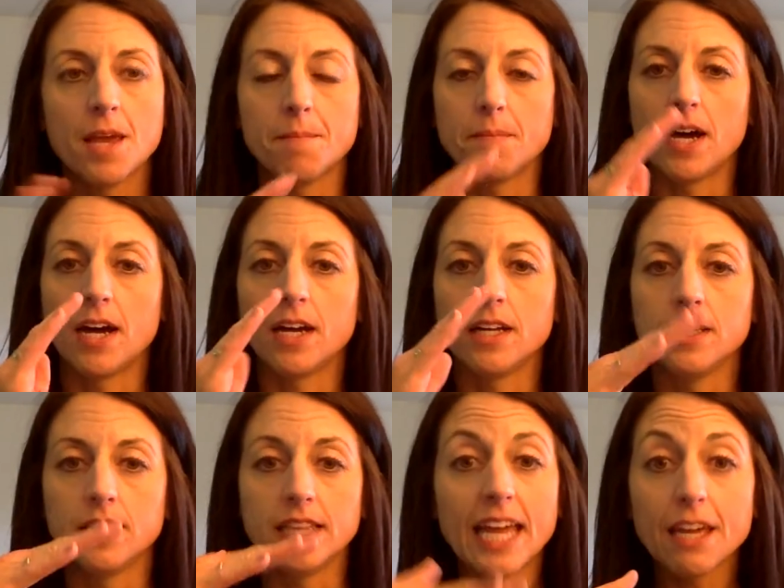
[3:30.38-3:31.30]
But
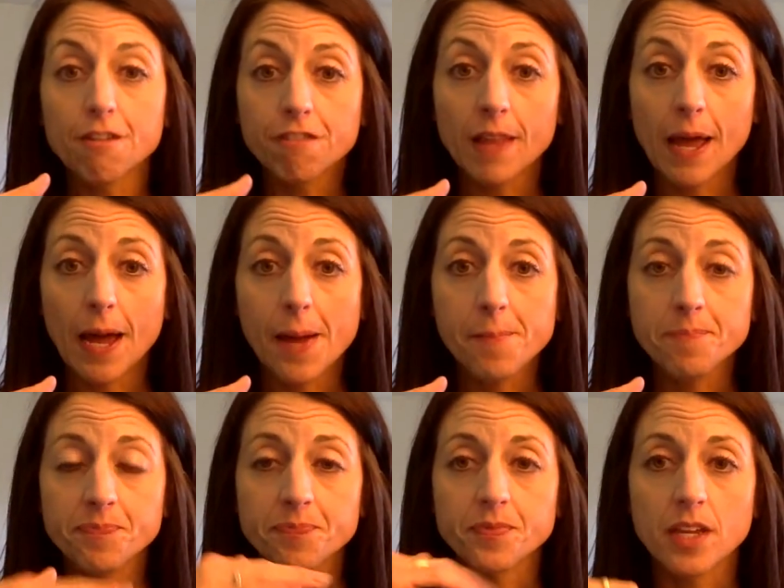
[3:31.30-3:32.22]
laying flat
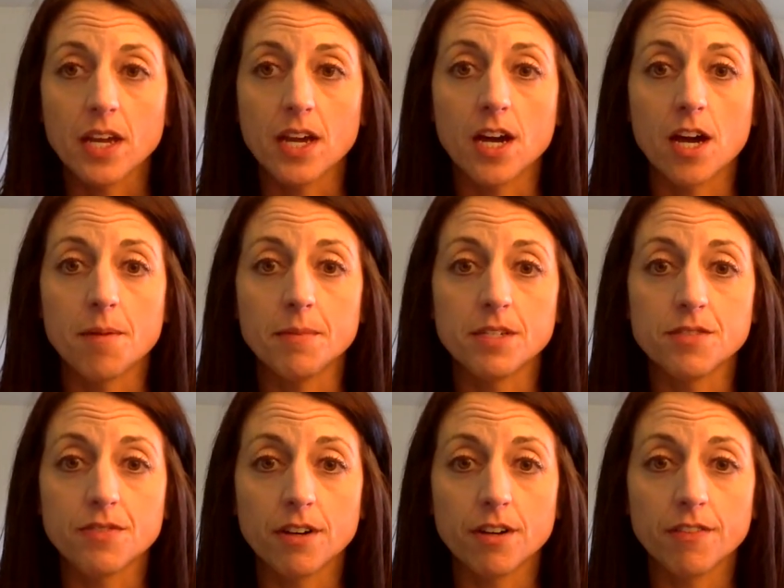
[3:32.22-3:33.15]
is
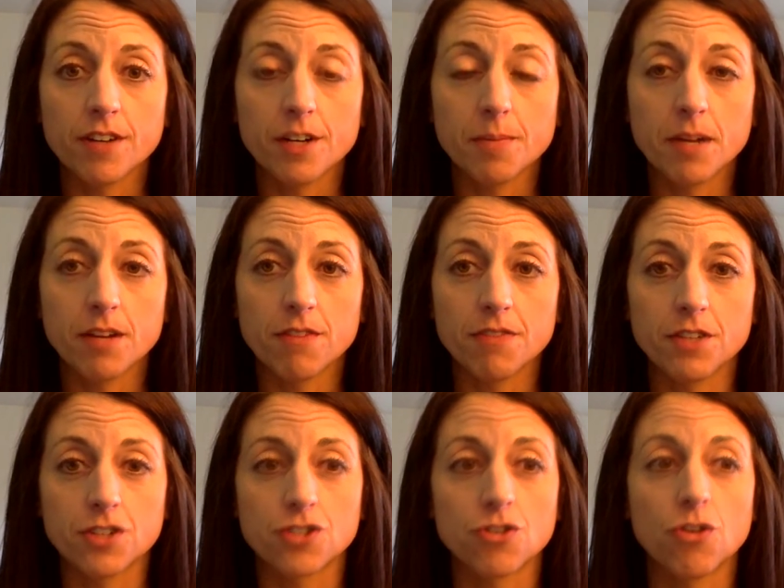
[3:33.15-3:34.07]
very, very
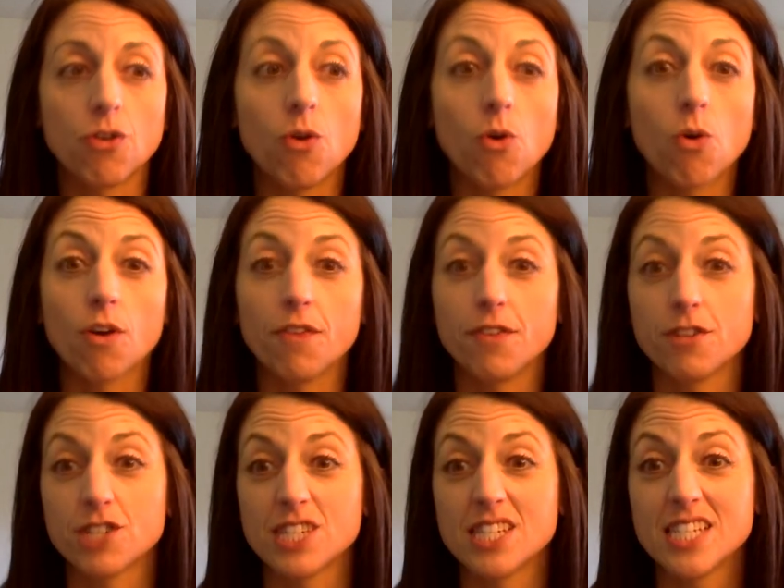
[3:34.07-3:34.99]
beneficial. Or if you're
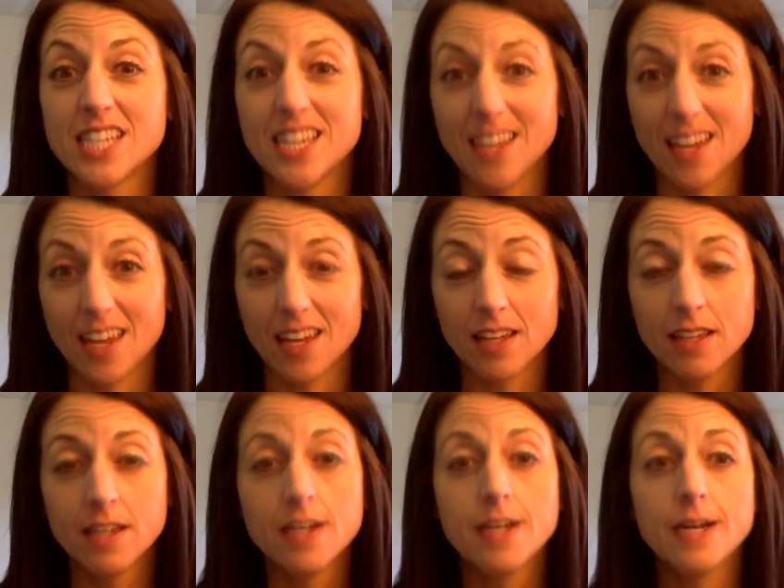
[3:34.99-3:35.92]
sitting
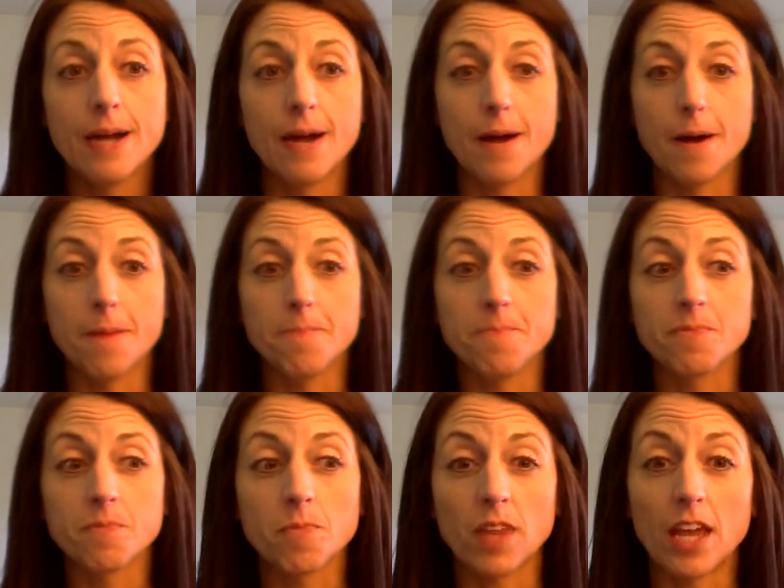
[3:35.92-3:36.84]
and
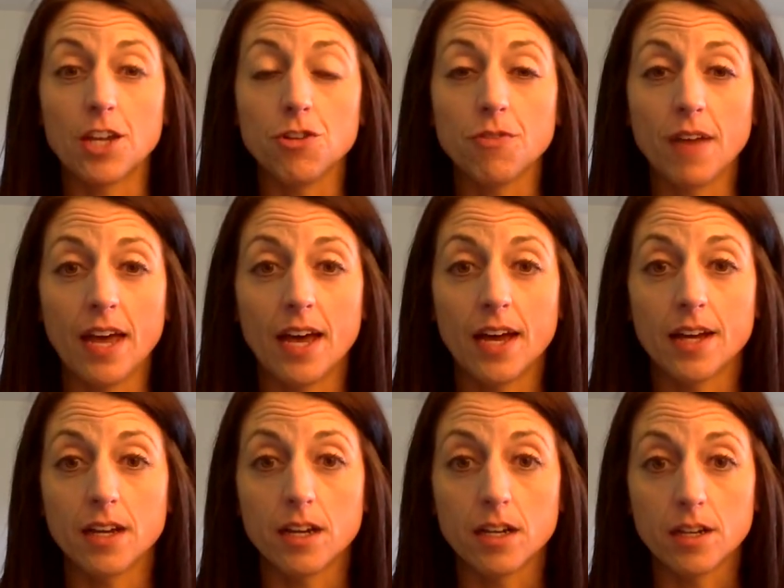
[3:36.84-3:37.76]
you've had
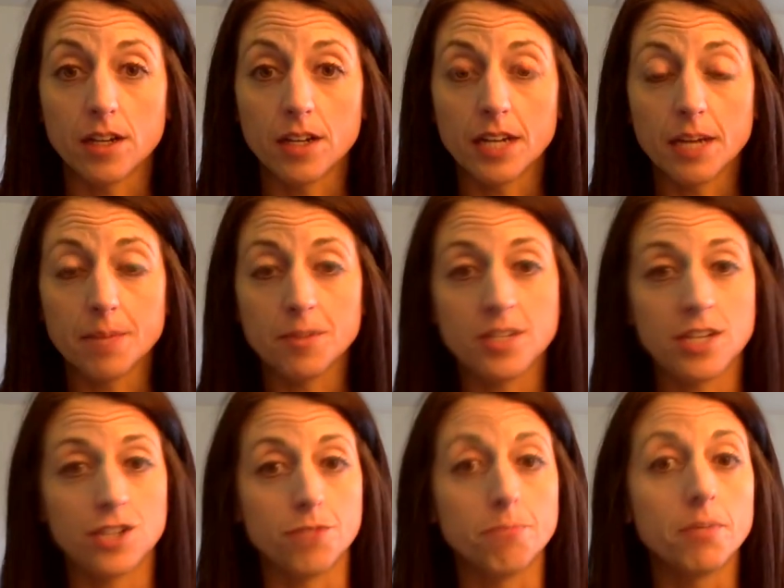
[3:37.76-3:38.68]
an
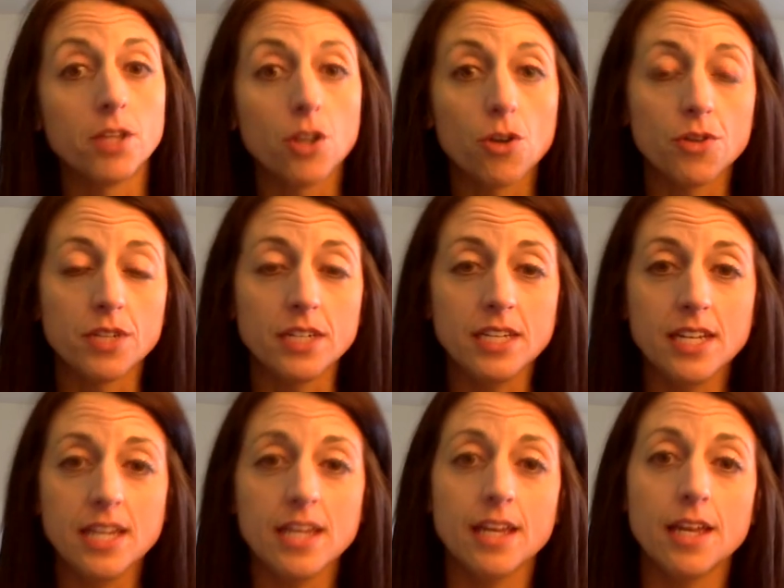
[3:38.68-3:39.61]
amputation below the
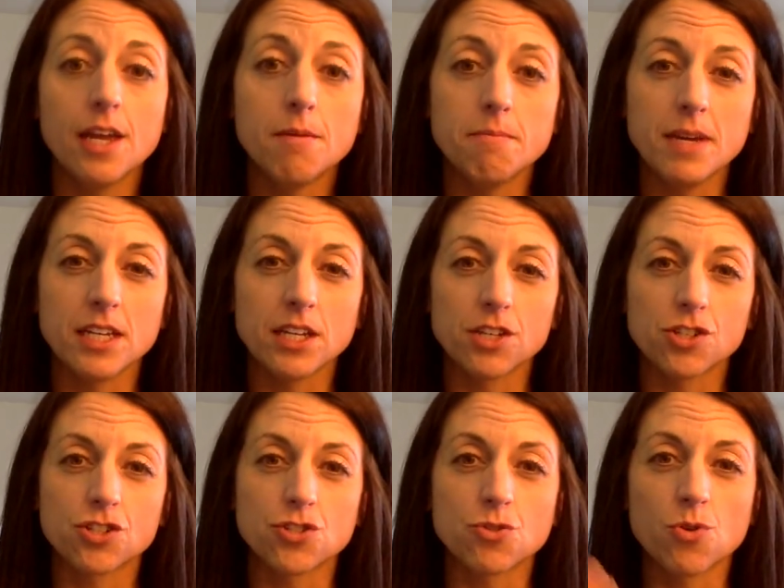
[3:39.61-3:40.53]
knee, making
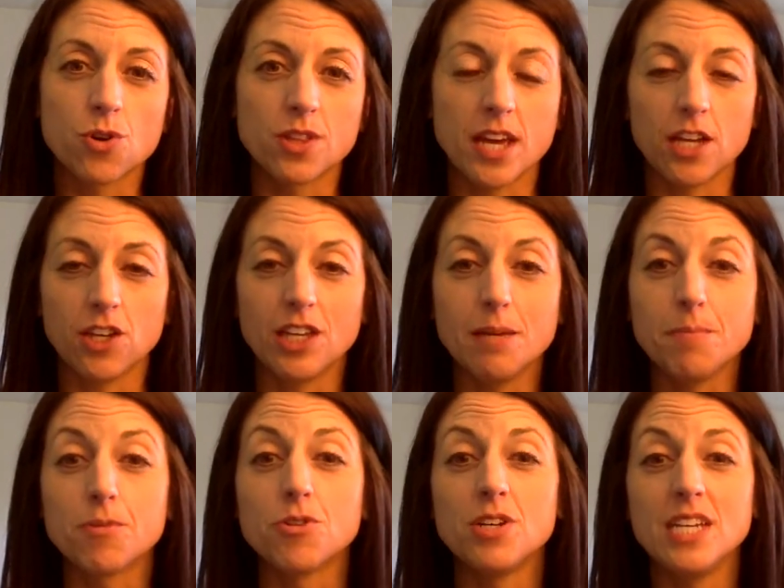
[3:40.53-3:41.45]
sure that you keep
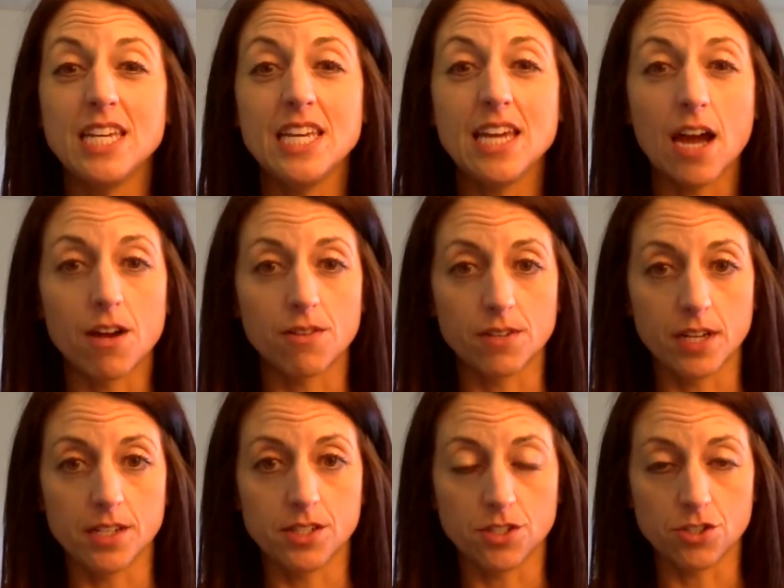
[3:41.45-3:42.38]
your knee out
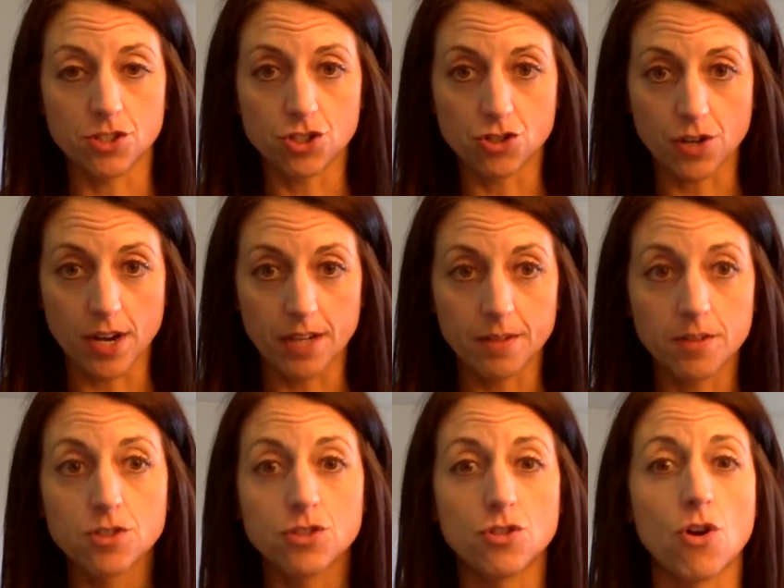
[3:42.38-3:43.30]
nice and straight.
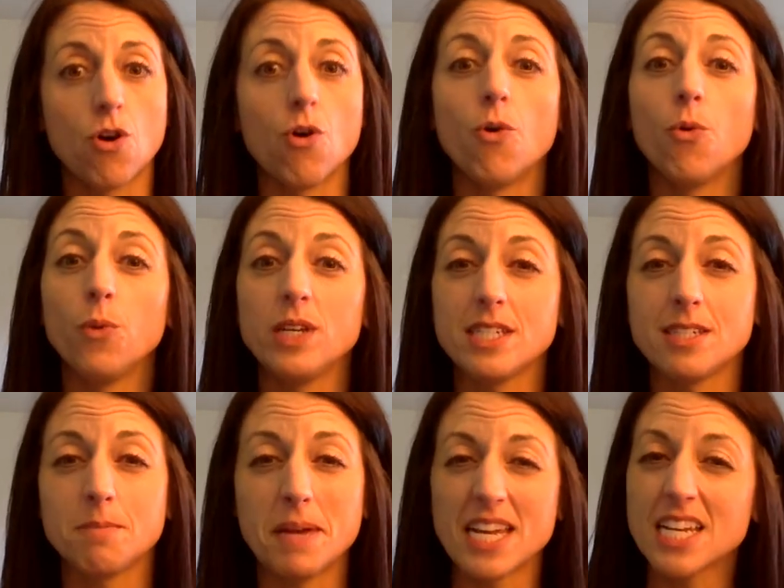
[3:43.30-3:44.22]
So we
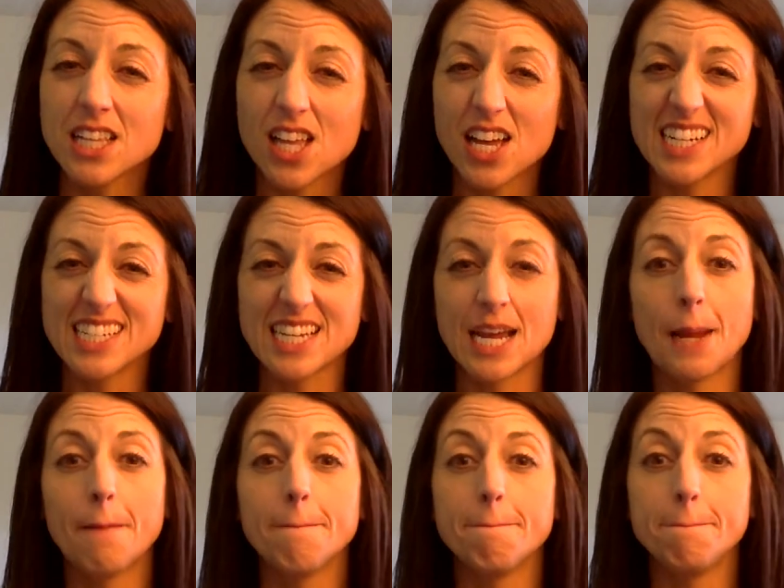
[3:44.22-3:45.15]
spend a lot of
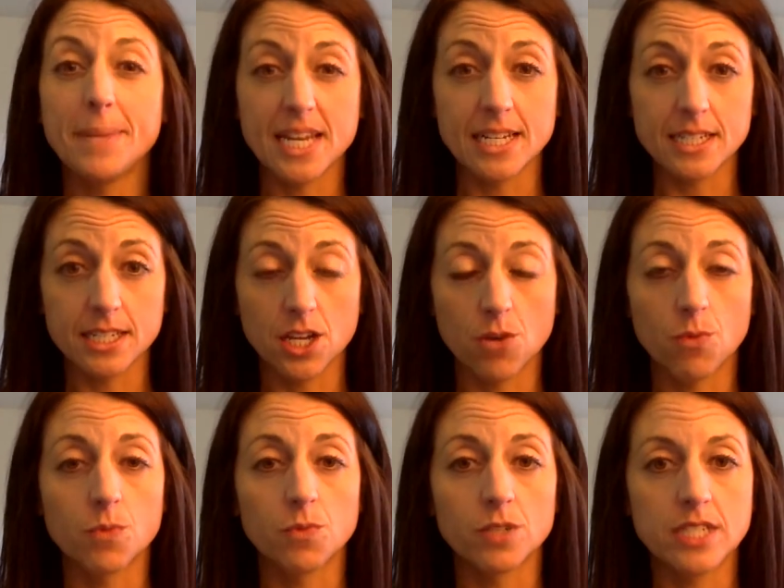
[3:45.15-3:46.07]
time bent
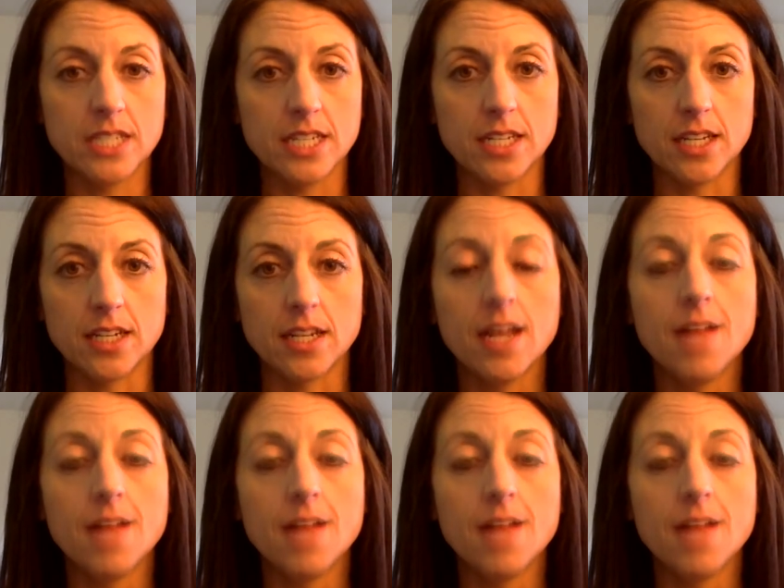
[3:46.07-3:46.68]
when we're seated.